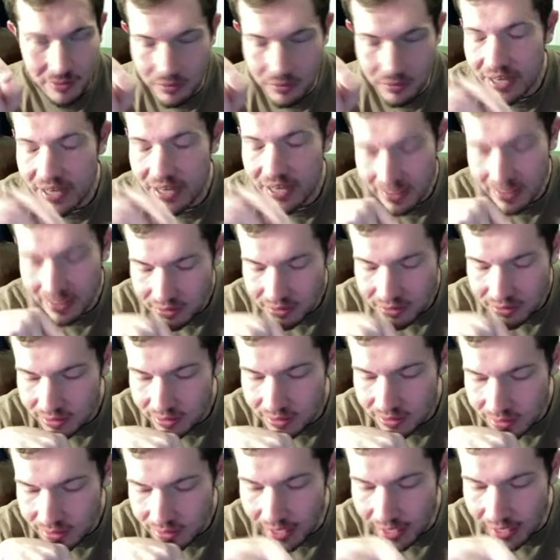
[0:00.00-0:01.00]
not.
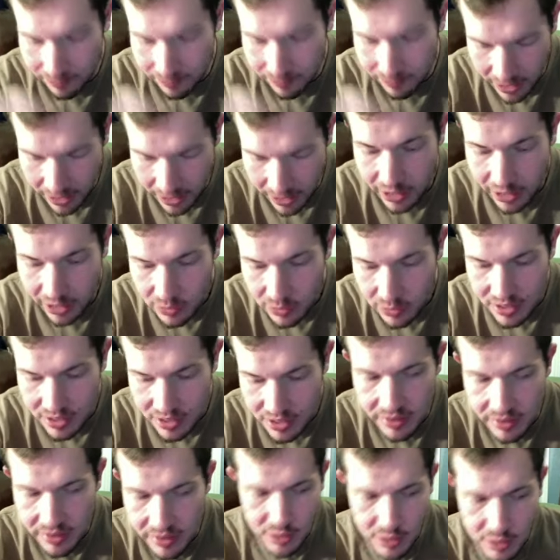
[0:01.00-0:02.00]
I forgot he was
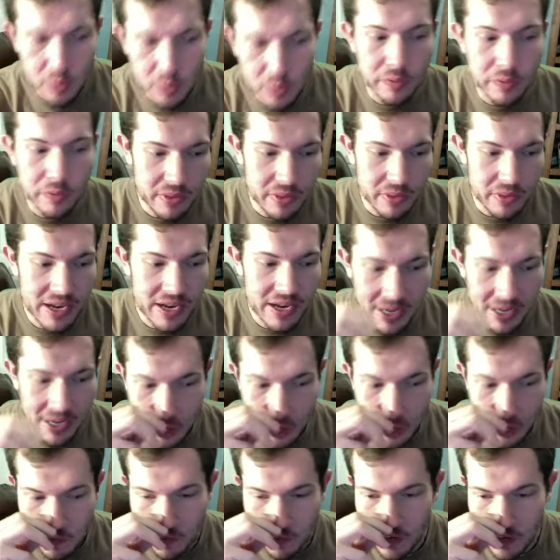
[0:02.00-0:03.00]
in this movie, but then I
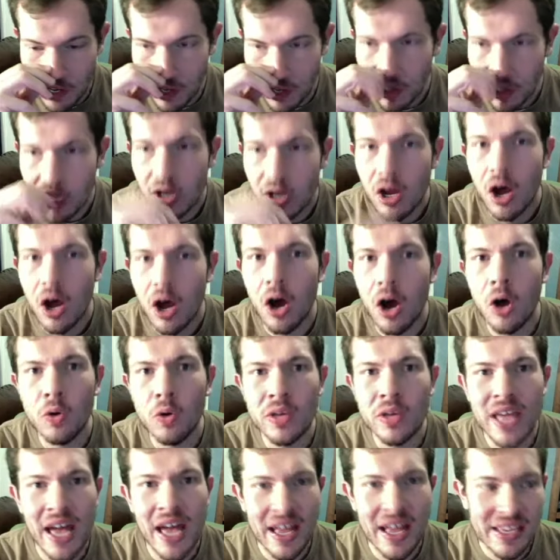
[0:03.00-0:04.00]
just forgot. Oh,
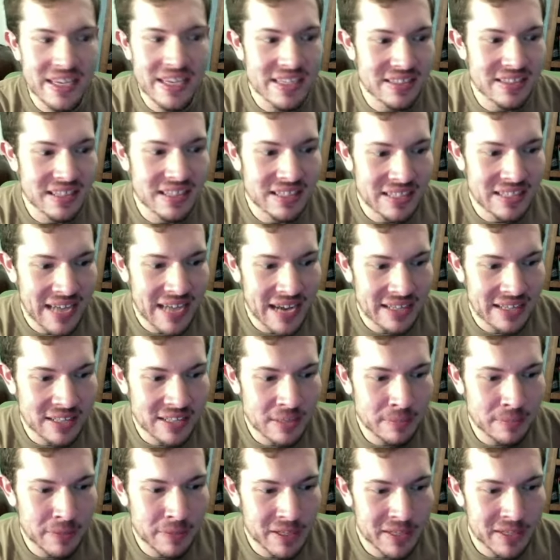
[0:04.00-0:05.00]
yeah, he's the dad
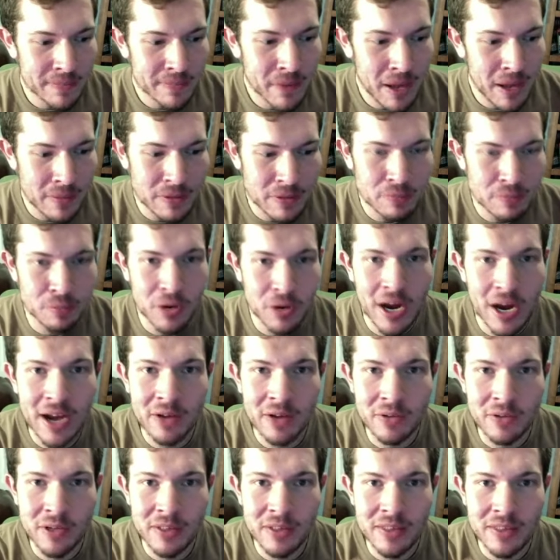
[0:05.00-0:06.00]
to Millie Bobby
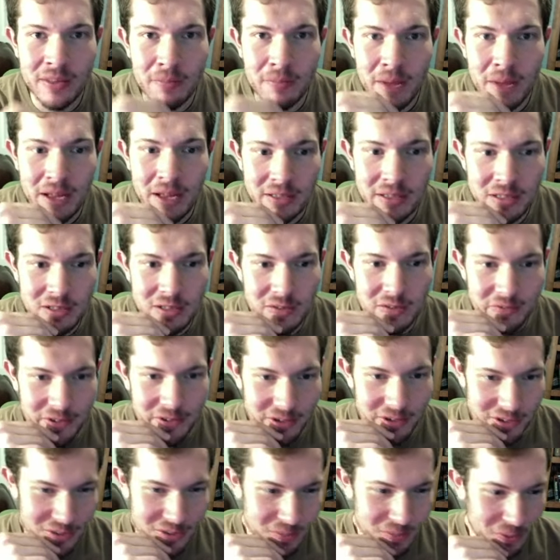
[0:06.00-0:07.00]
Brown in the
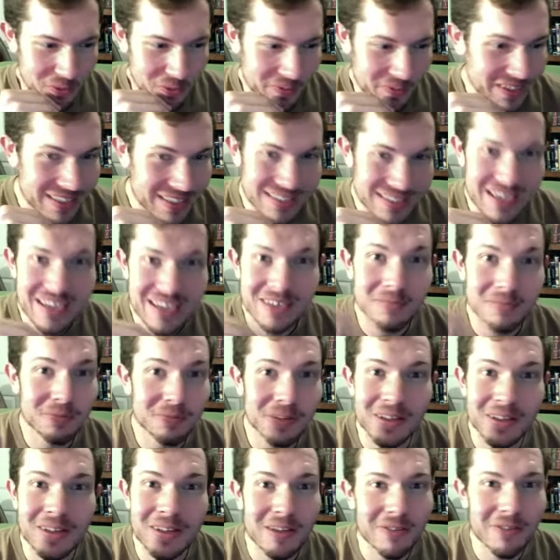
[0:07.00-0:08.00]
MonsterVerse movies. I
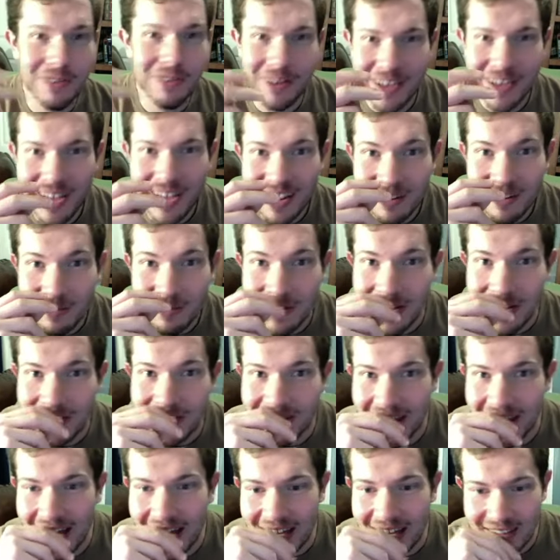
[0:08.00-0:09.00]
completely forgot about
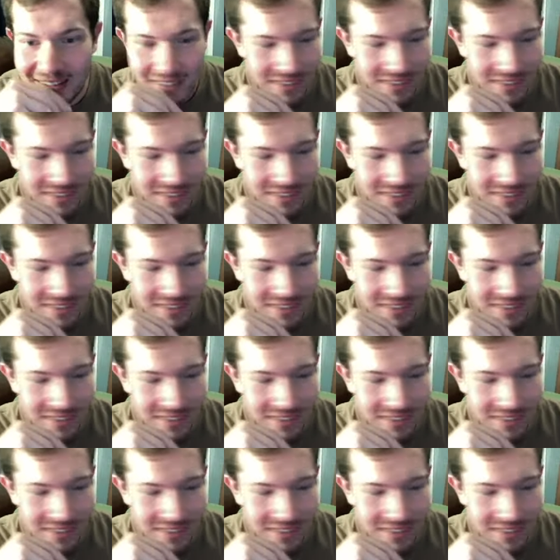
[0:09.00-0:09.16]
that.